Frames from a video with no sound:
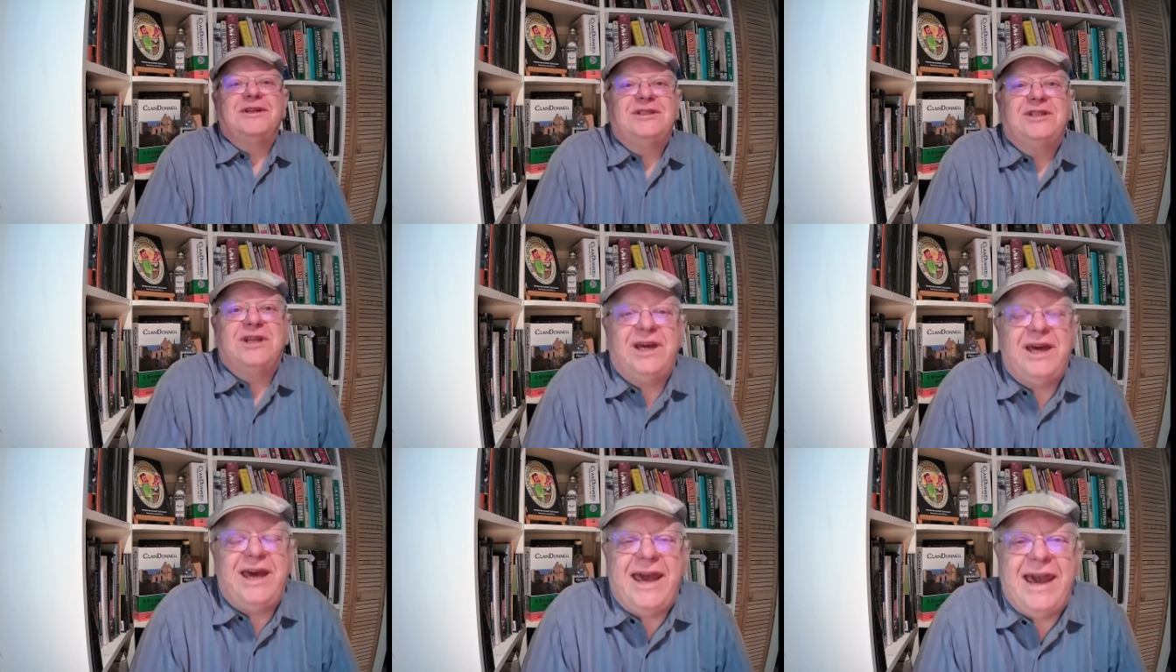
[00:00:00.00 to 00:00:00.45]

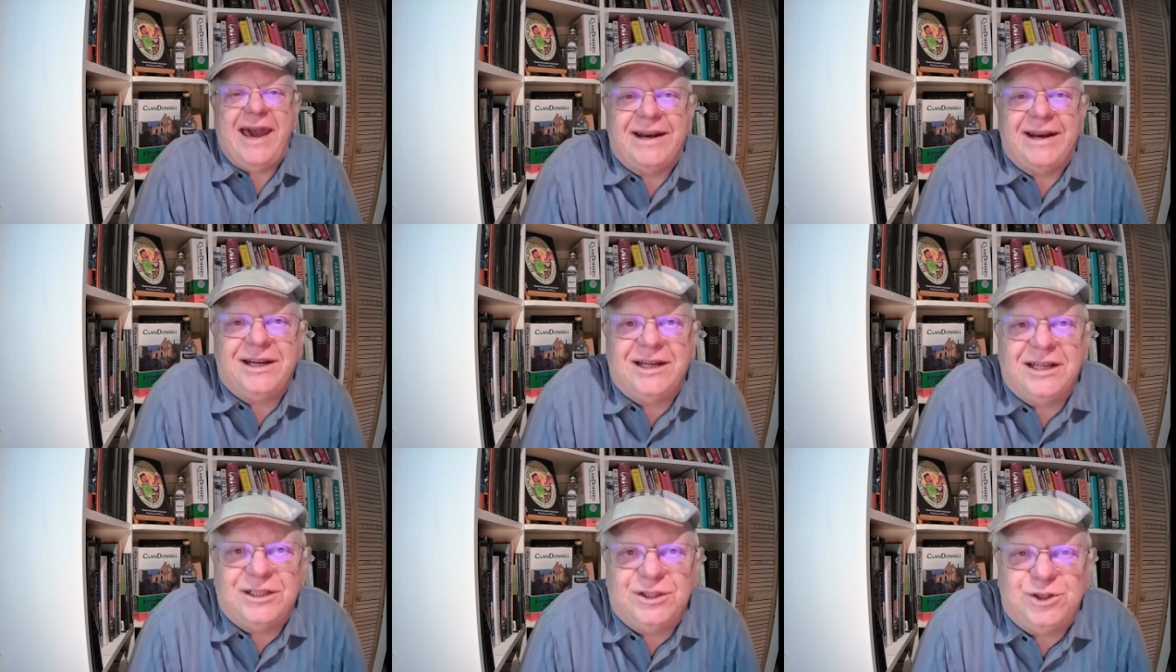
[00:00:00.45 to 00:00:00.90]
to
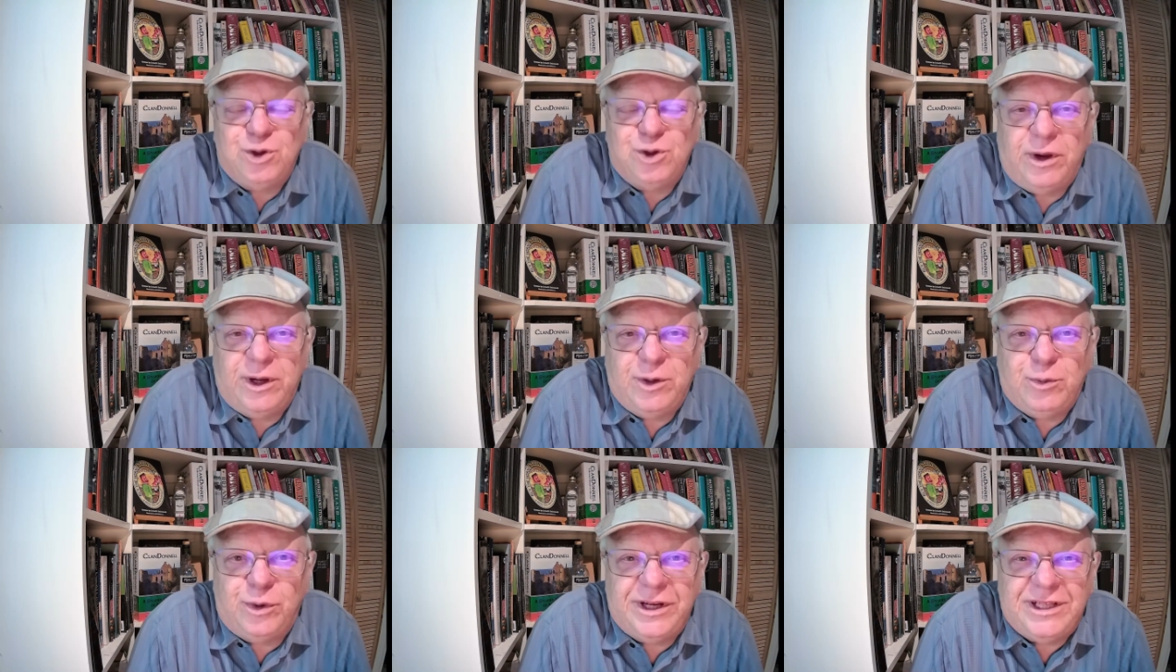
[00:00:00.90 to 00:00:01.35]
Canada
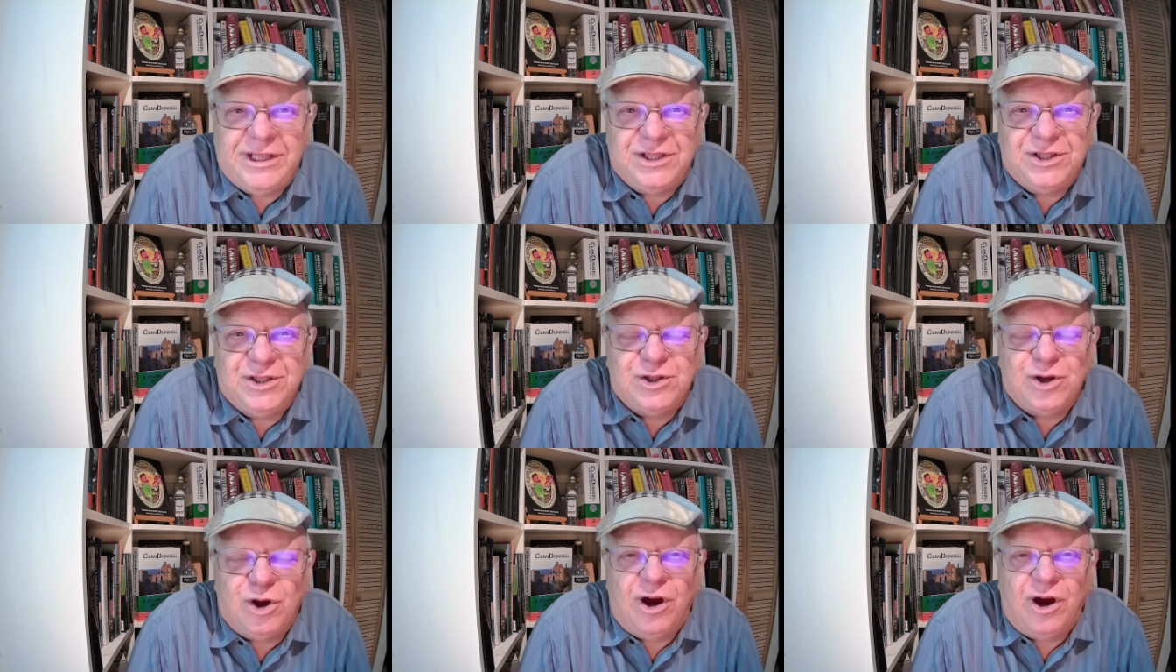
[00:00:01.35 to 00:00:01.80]
enjoyed what he
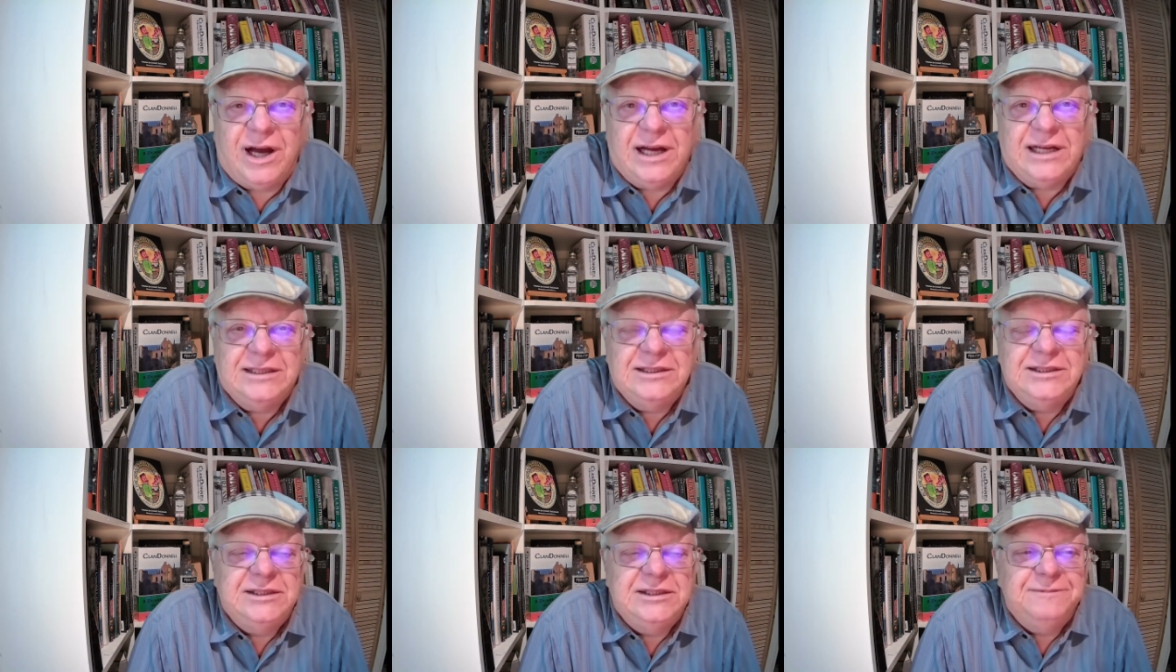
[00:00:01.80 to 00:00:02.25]
saw,